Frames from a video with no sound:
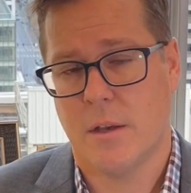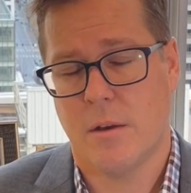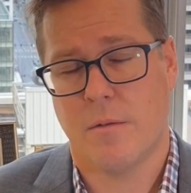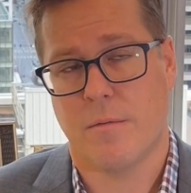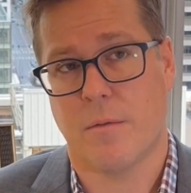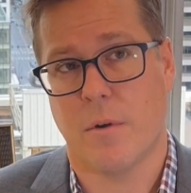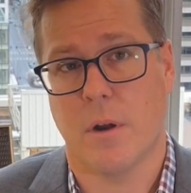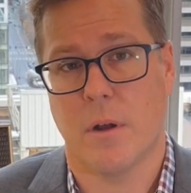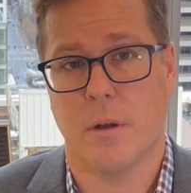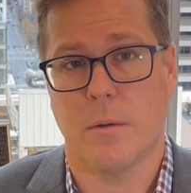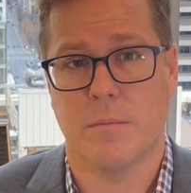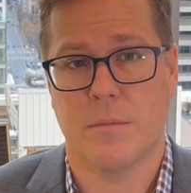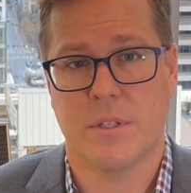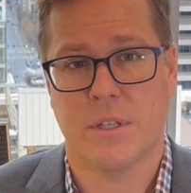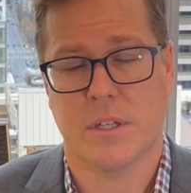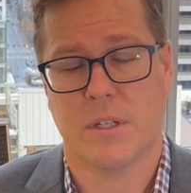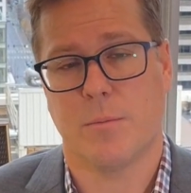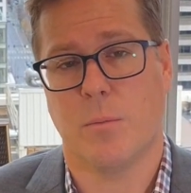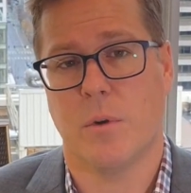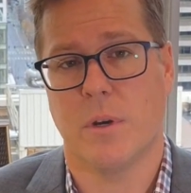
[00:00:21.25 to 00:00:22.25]
from
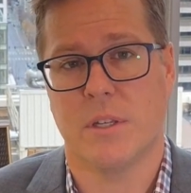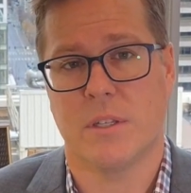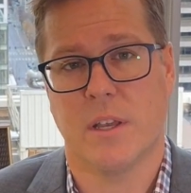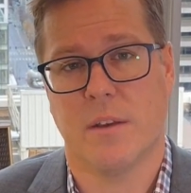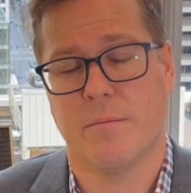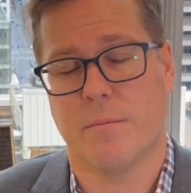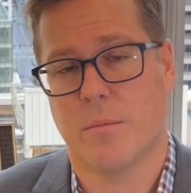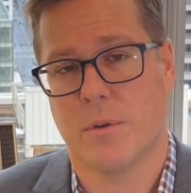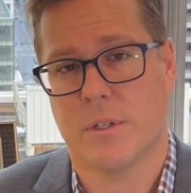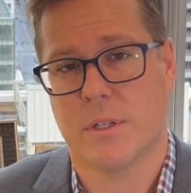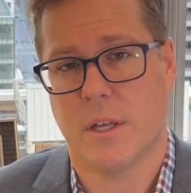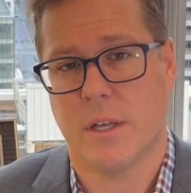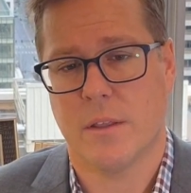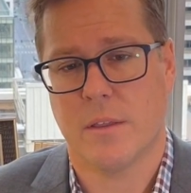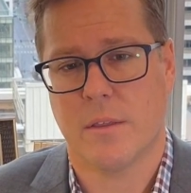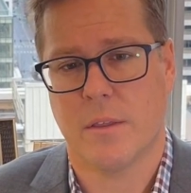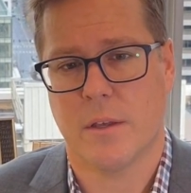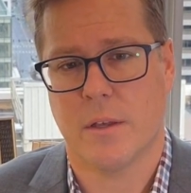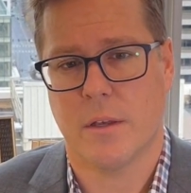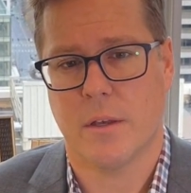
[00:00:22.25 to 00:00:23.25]
6.7%
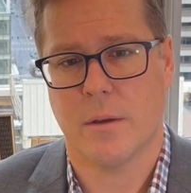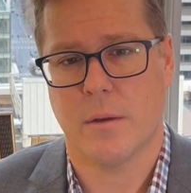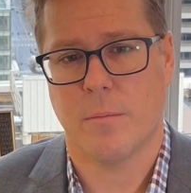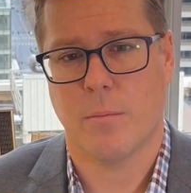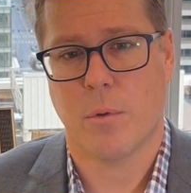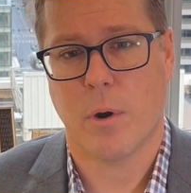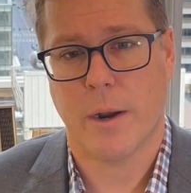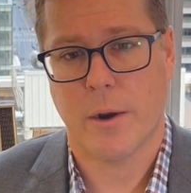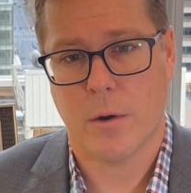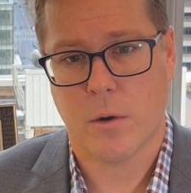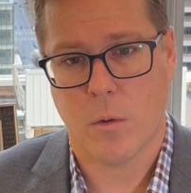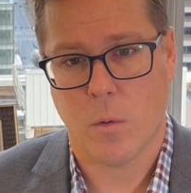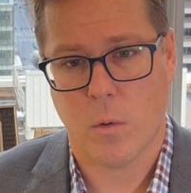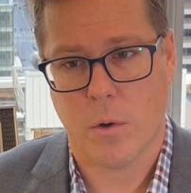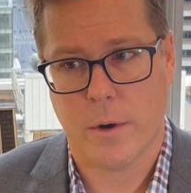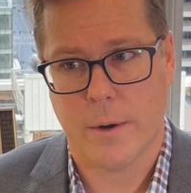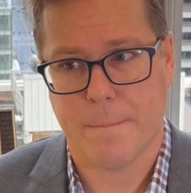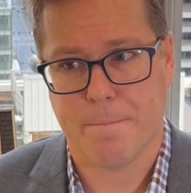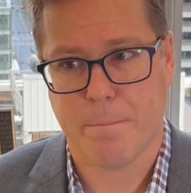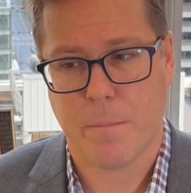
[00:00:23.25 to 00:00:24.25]
the prior
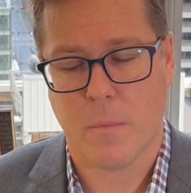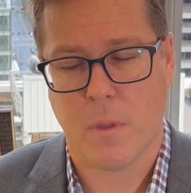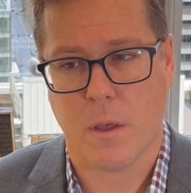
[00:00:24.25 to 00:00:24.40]
quarter.